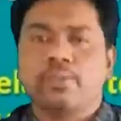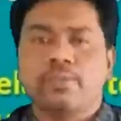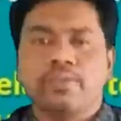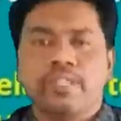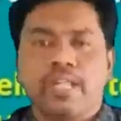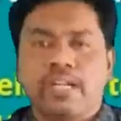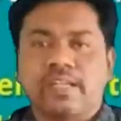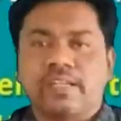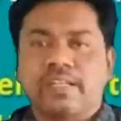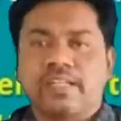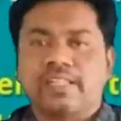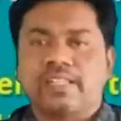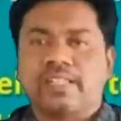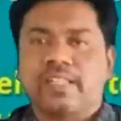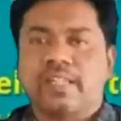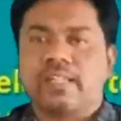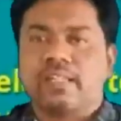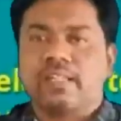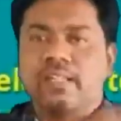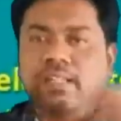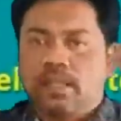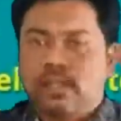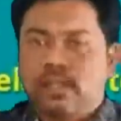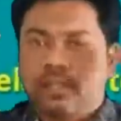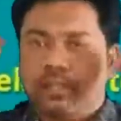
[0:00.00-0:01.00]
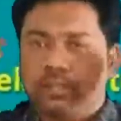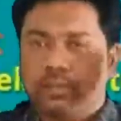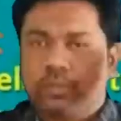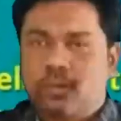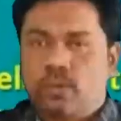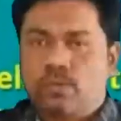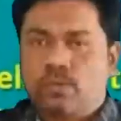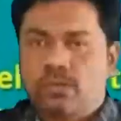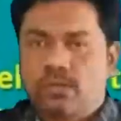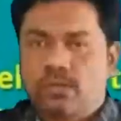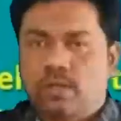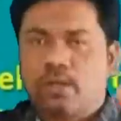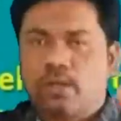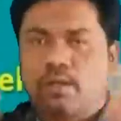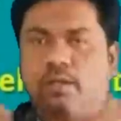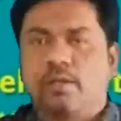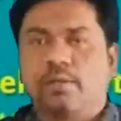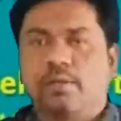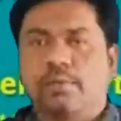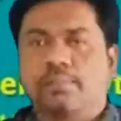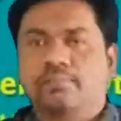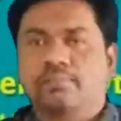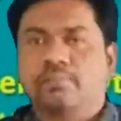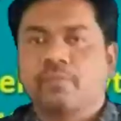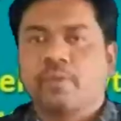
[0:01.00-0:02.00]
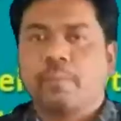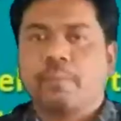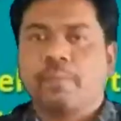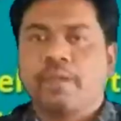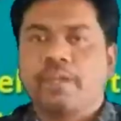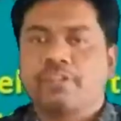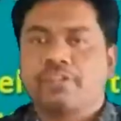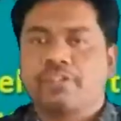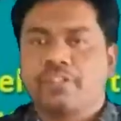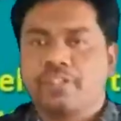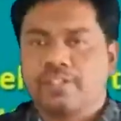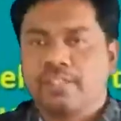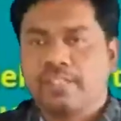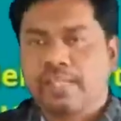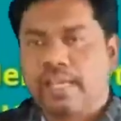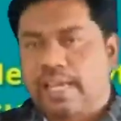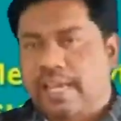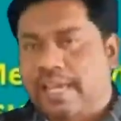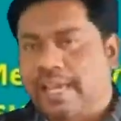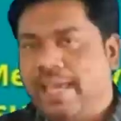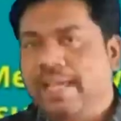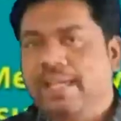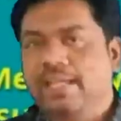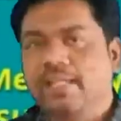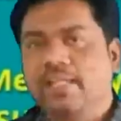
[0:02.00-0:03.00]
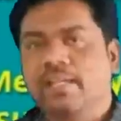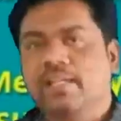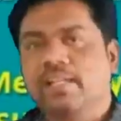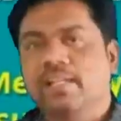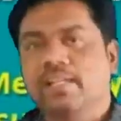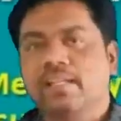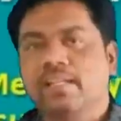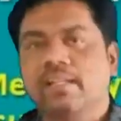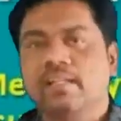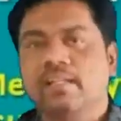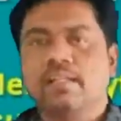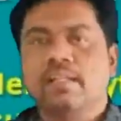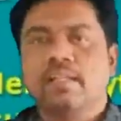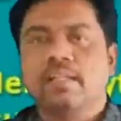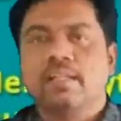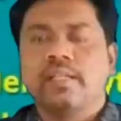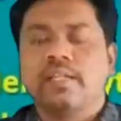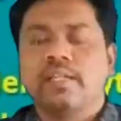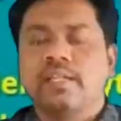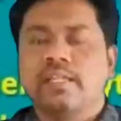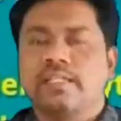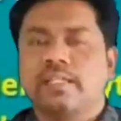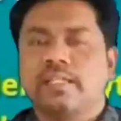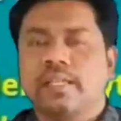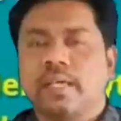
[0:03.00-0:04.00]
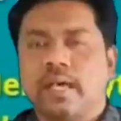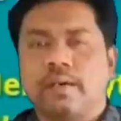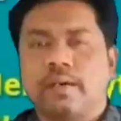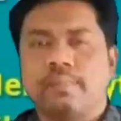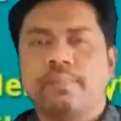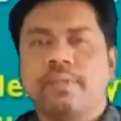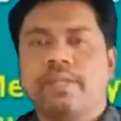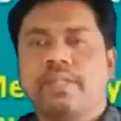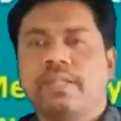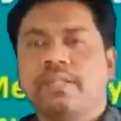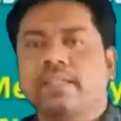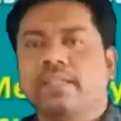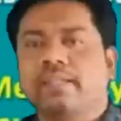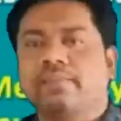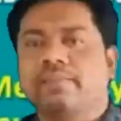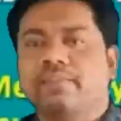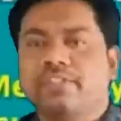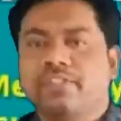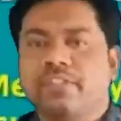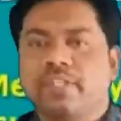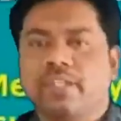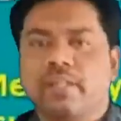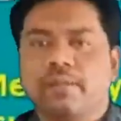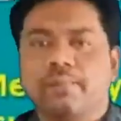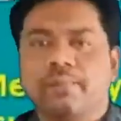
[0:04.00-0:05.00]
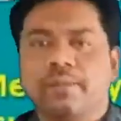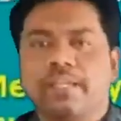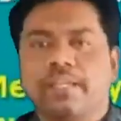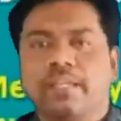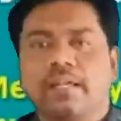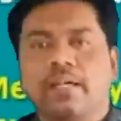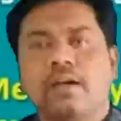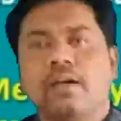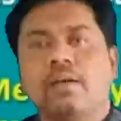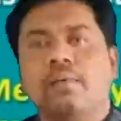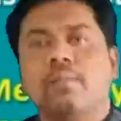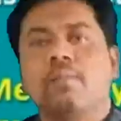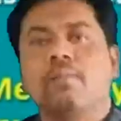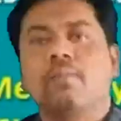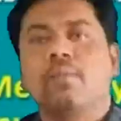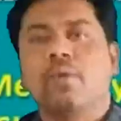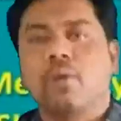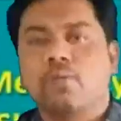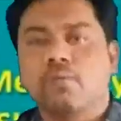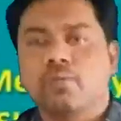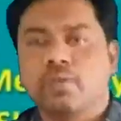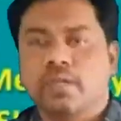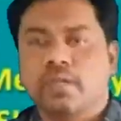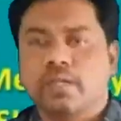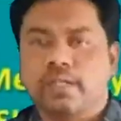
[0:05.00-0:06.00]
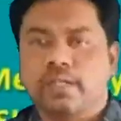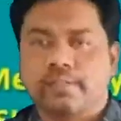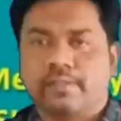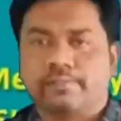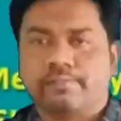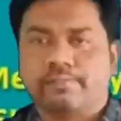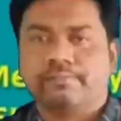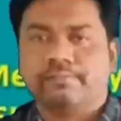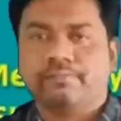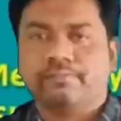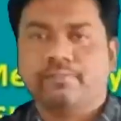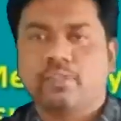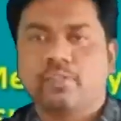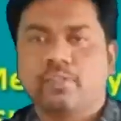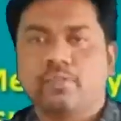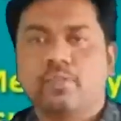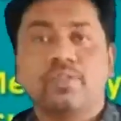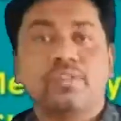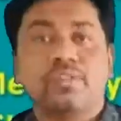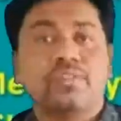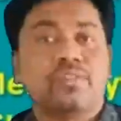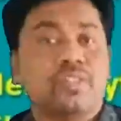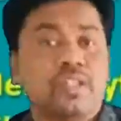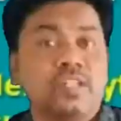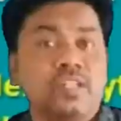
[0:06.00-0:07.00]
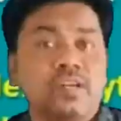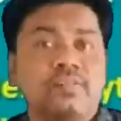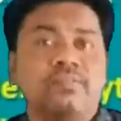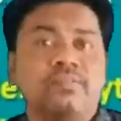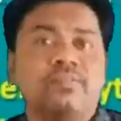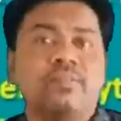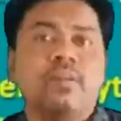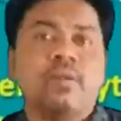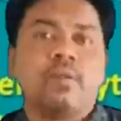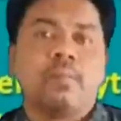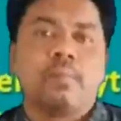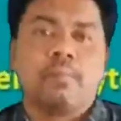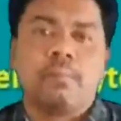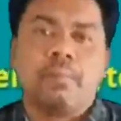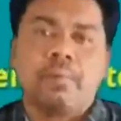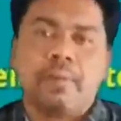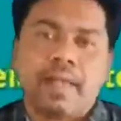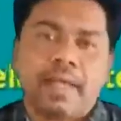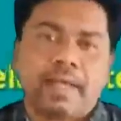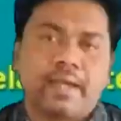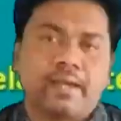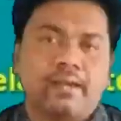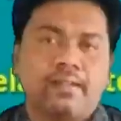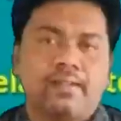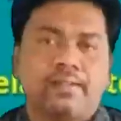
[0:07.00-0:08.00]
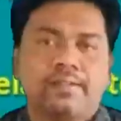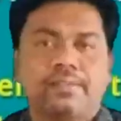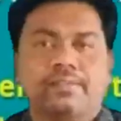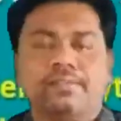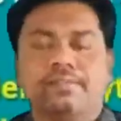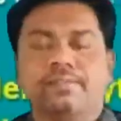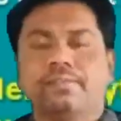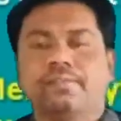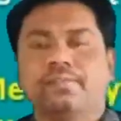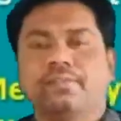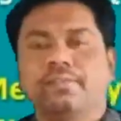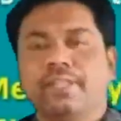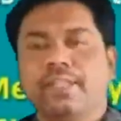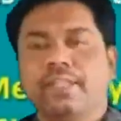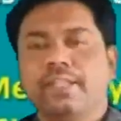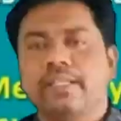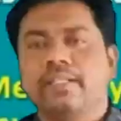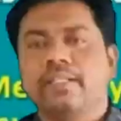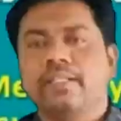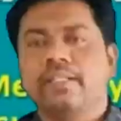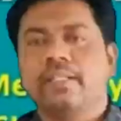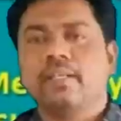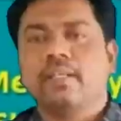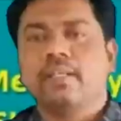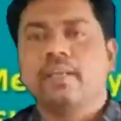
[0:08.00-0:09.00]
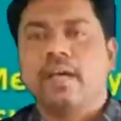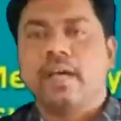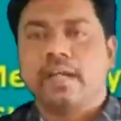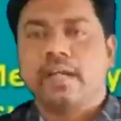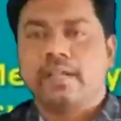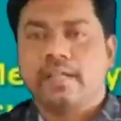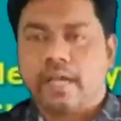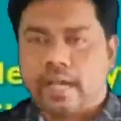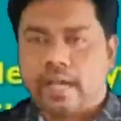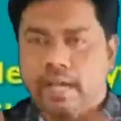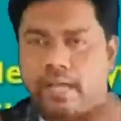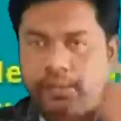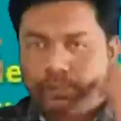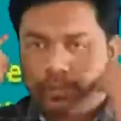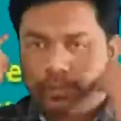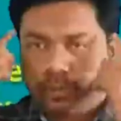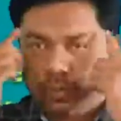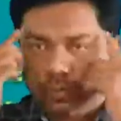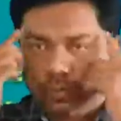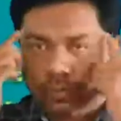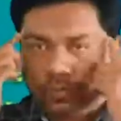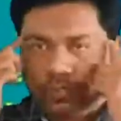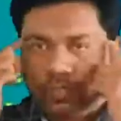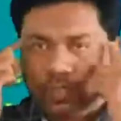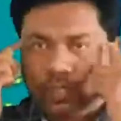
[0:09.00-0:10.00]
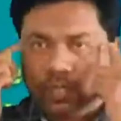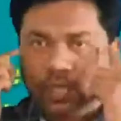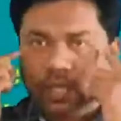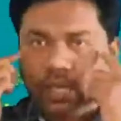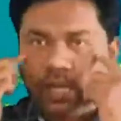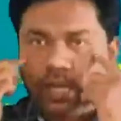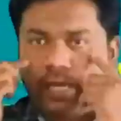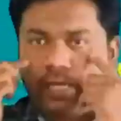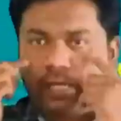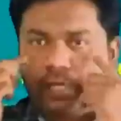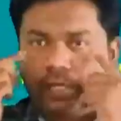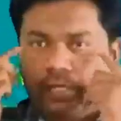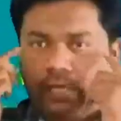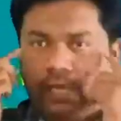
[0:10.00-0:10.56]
to that reason, those patients' hair color, it is appearing in which color, beta? Brown color. So instead of black color, right? And eyebrows and